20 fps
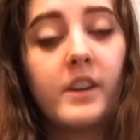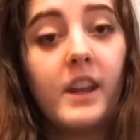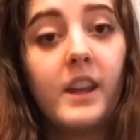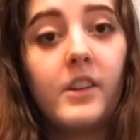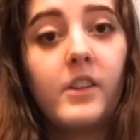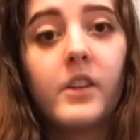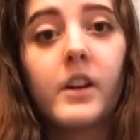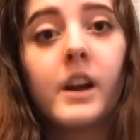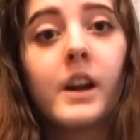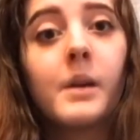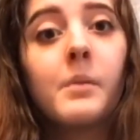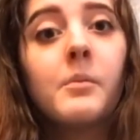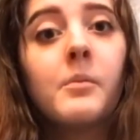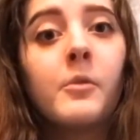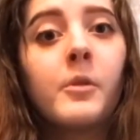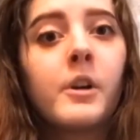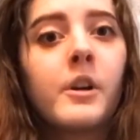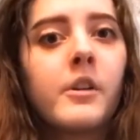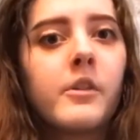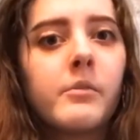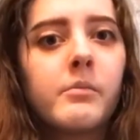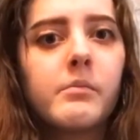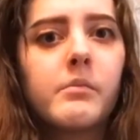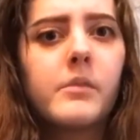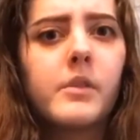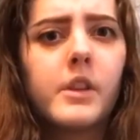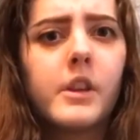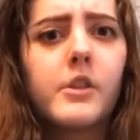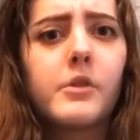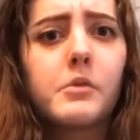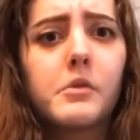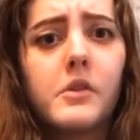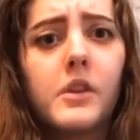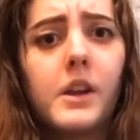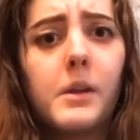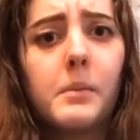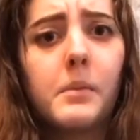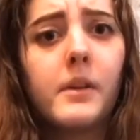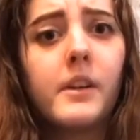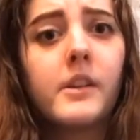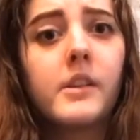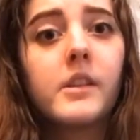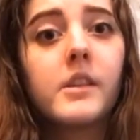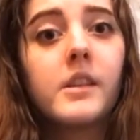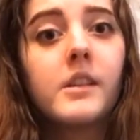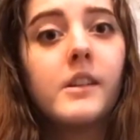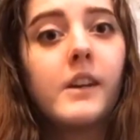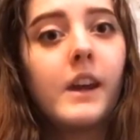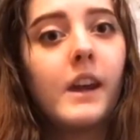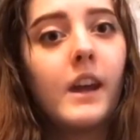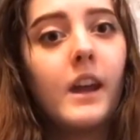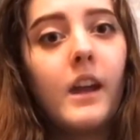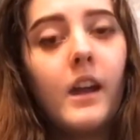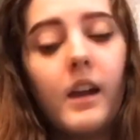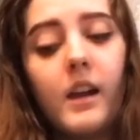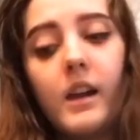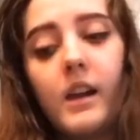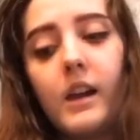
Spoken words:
daytime where things would take place in the day,